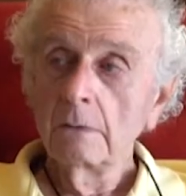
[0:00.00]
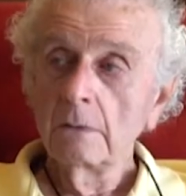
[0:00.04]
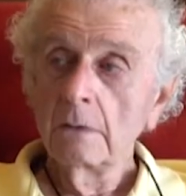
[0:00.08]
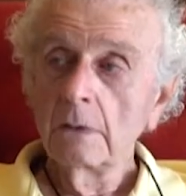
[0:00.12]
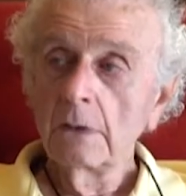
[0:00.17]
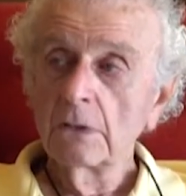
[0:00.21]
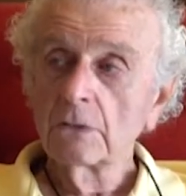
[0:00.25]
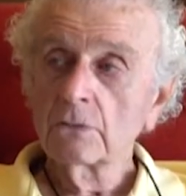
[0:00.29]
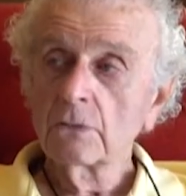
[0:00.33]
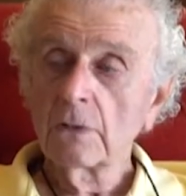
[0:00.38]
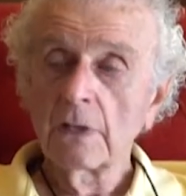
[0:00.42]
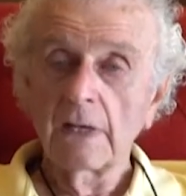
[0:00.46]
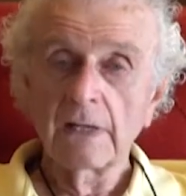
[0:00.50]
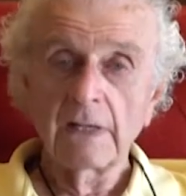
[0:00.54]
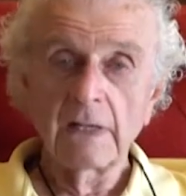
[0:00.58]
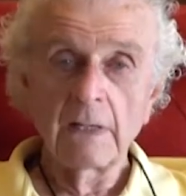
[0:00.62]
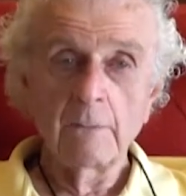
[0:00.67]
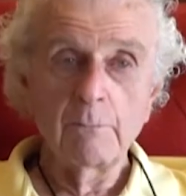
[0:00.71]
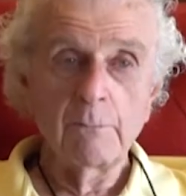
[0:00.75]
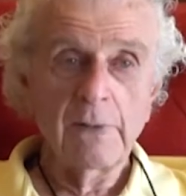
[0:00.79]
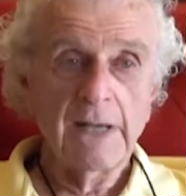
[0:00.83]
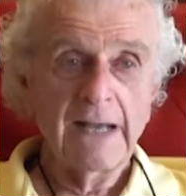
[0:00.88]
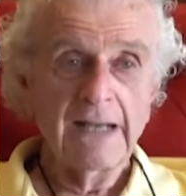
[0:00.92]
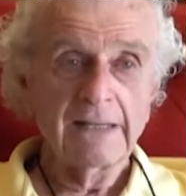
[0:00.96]
and try to
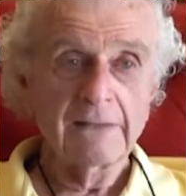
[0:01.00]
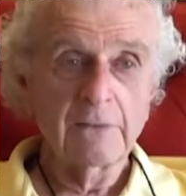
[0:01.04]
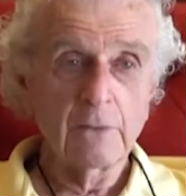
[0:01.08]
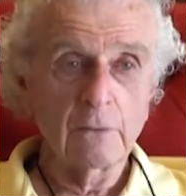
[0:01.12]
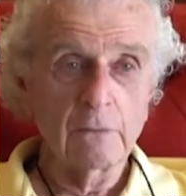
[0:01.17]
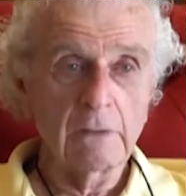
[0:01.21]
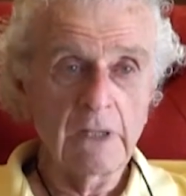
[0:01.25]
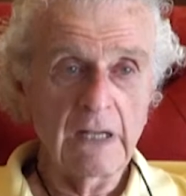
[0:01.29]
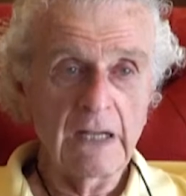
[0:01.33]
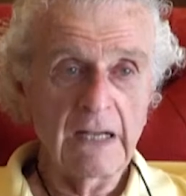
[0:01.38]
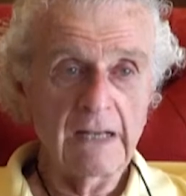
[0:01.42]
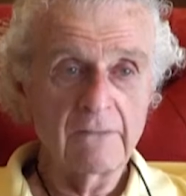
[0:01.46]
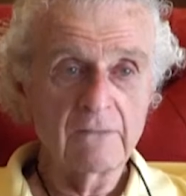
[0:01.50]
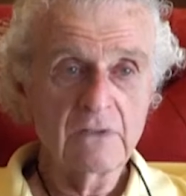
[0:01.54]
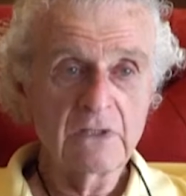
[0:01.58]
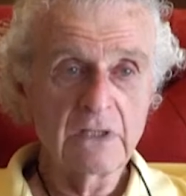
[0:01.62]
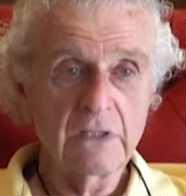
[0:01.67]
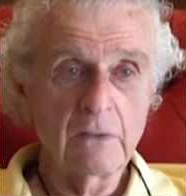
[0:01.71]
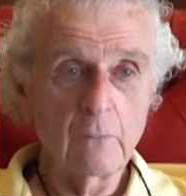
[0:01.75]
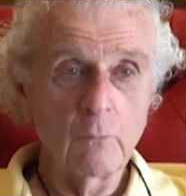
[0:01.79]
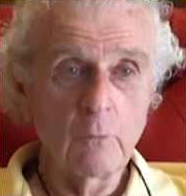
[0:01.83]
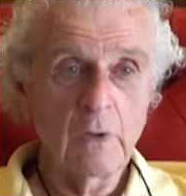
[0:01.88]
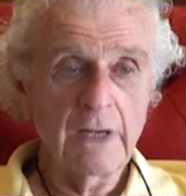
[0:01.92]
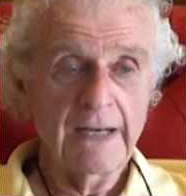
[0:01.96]
impact their lives
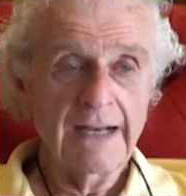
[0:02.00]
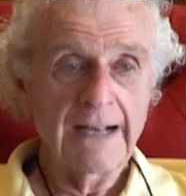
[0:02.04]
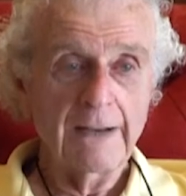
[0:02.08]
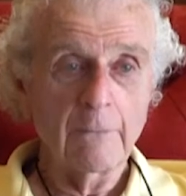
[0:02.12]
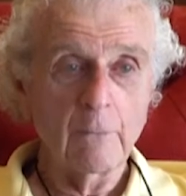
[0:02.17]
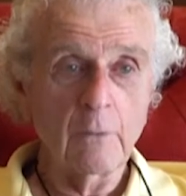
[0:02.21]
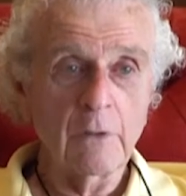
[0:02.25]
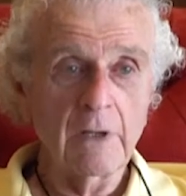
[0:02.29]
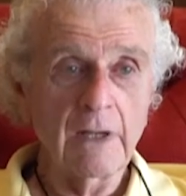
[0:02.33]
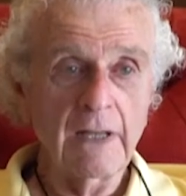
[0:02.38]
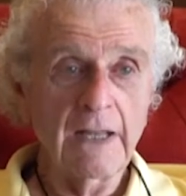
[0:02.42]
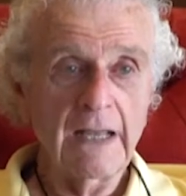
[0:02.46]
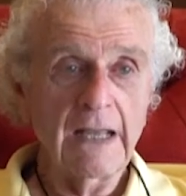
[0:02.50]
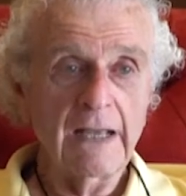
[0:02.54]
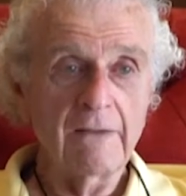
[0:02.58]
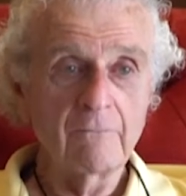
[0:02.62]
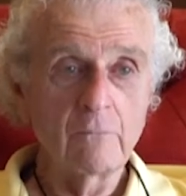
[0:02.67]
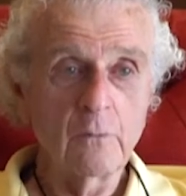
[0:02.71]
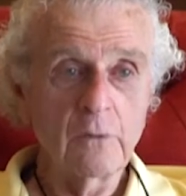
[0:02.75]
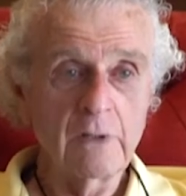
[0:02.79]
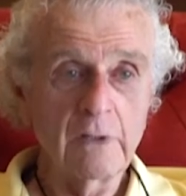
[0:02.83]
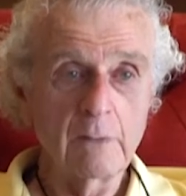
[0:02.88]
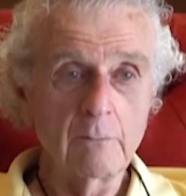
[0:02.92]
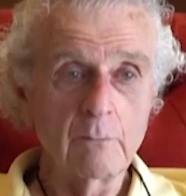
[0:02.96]
in the 1 hour I have
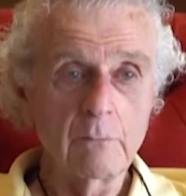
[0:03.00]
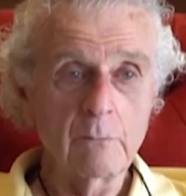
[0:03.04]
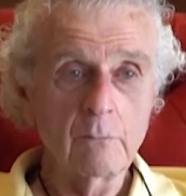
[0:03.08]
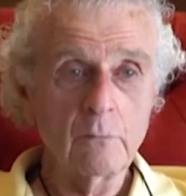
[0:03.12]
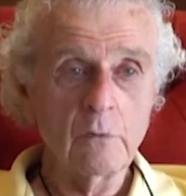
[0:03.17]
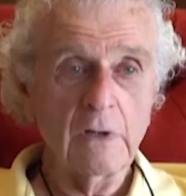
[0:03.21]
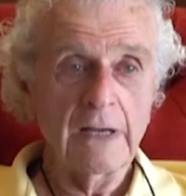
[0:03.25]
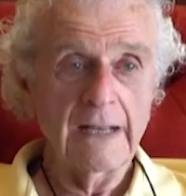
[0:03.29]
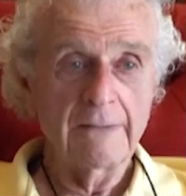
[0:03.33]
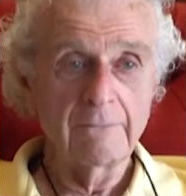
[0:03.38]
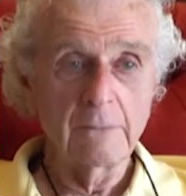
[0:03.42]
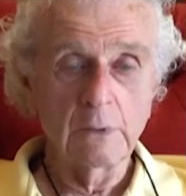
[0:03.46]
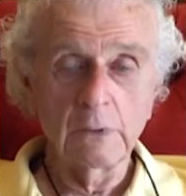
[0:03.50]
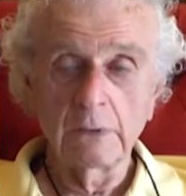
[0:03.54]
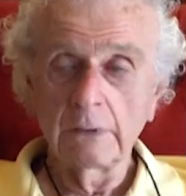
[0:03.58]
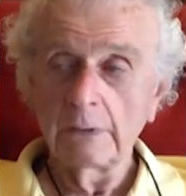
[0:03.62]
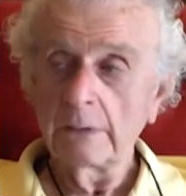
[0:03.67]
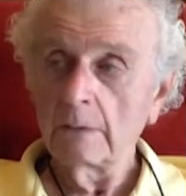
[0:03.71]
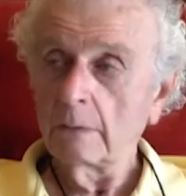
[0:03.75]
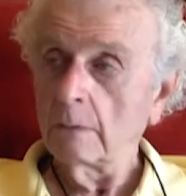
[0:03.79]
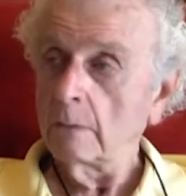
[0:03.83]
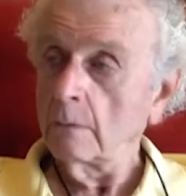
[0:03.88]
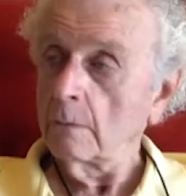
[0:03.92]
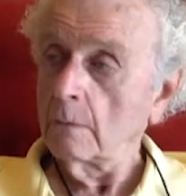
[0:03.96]
with them
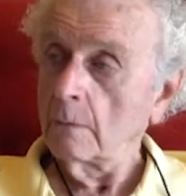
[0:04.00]
privately.